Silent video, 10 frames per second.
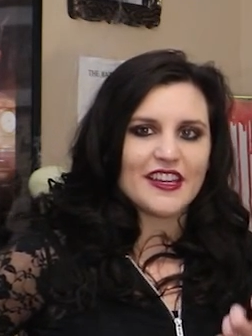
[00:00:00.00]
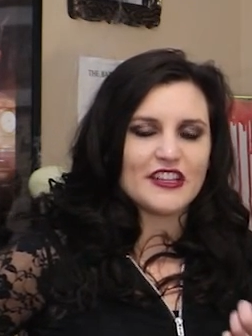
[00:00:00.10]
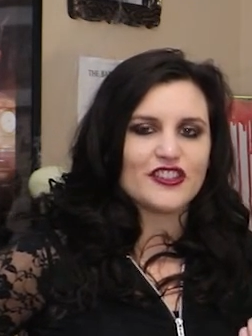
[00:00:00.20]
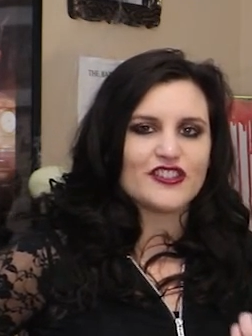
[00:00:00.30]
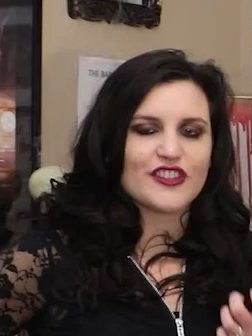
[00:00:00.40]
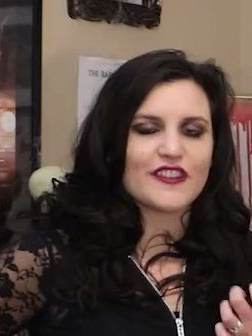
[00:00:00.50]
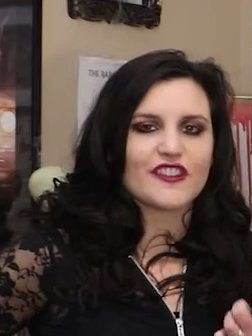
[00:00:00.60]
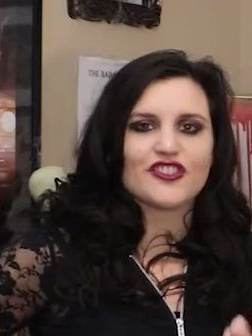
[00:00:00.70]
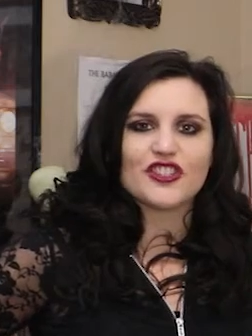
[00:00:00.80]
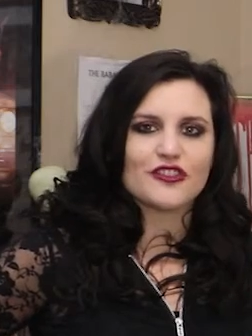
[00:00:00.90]
It just sends
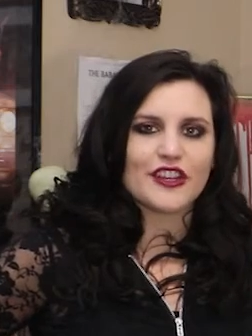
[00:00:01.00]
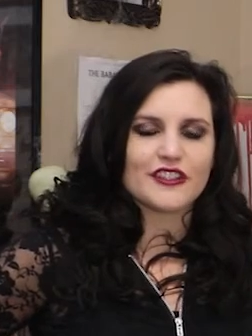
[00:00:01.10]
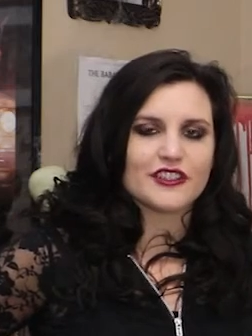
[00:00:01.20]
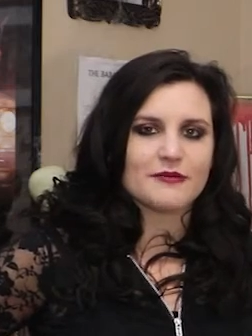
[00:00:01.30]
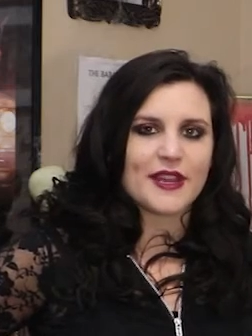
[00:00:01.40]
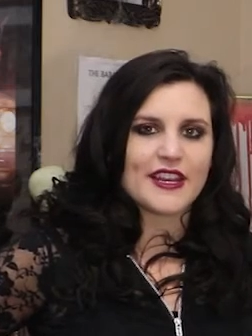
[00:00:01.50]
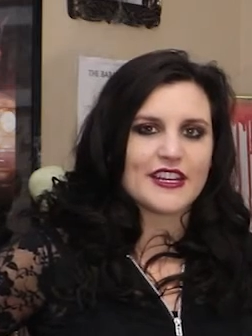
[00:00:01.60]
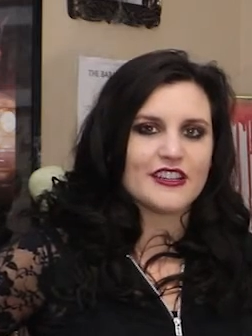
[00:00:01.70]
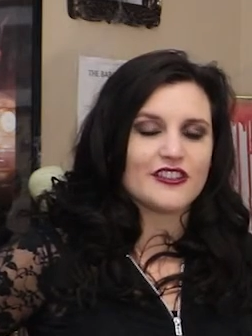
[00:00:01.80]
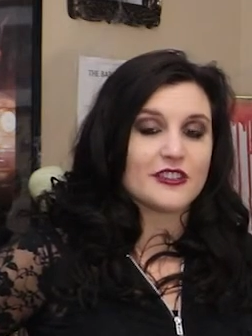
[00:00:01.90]
a chill down your spine
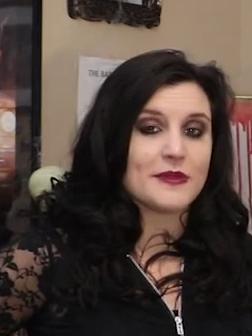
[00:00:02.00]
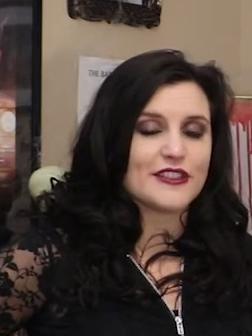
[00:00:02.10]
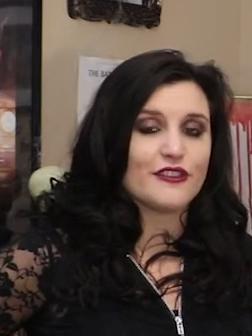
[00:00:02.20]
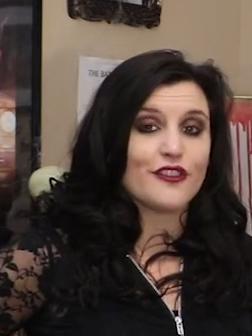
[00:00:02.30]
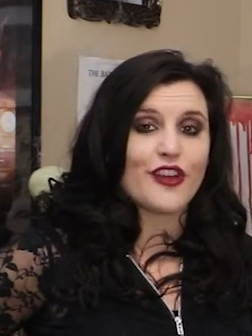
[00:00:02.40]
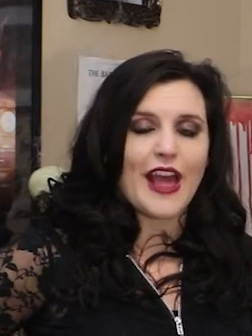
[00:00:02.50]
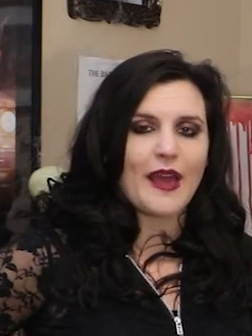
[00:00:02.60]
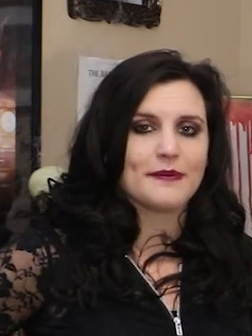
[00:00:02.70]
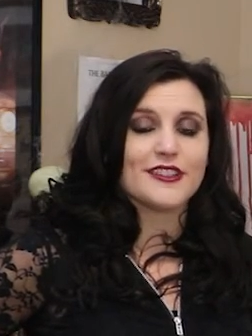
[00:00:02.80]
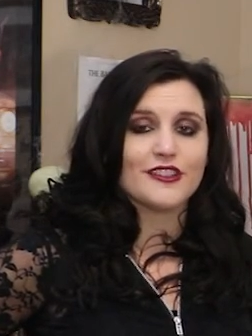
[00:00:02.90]
and it just makes you feel
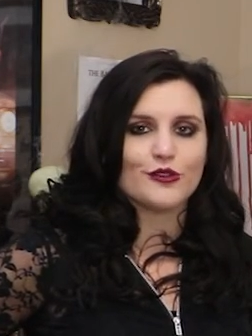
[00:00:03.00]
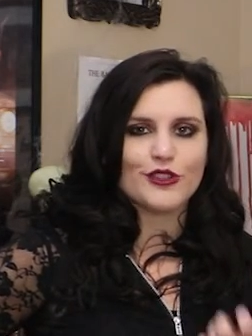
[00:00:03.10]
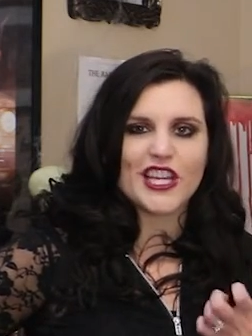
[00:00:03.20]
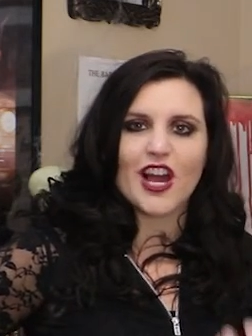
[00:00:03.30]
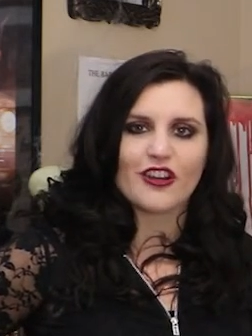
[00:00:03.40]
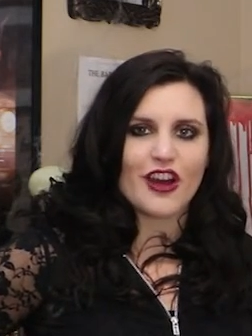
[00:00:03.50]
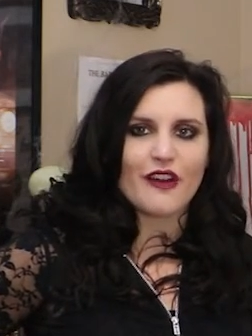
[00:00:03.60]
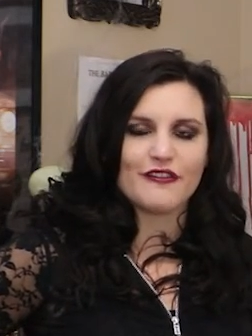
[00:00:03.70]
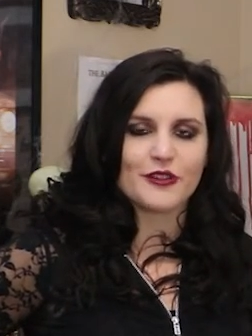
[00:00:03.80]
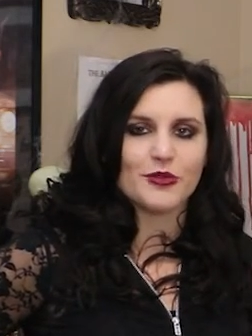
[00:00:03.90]
absolutely
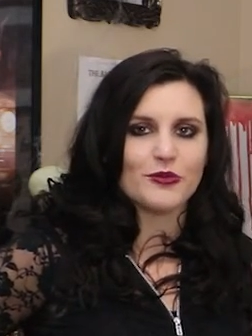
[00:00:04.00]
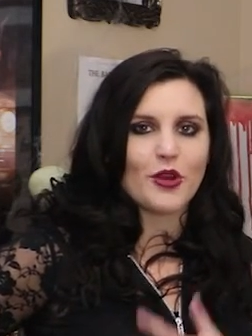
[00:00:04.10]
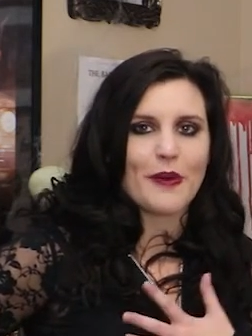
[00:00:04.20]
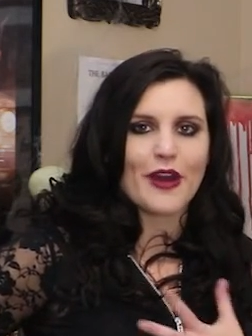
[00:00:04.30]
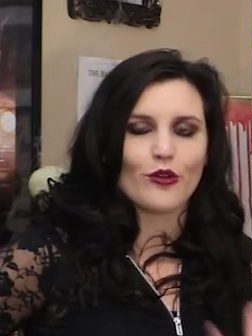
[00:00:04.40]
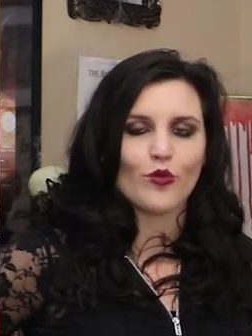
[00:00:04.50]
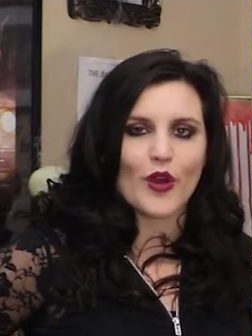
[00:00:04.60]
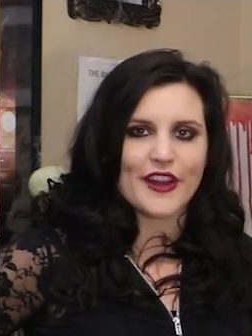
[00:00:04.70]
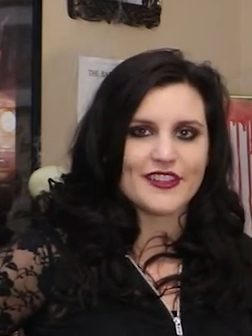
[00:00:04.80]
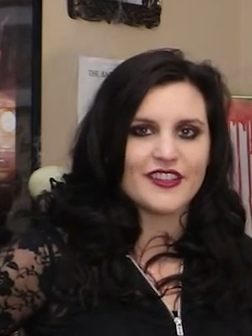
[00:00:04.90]
uncomfortable no matter
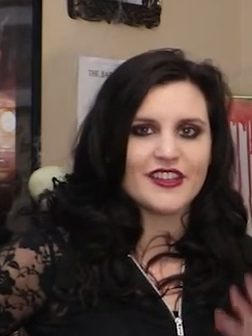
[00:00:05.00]
what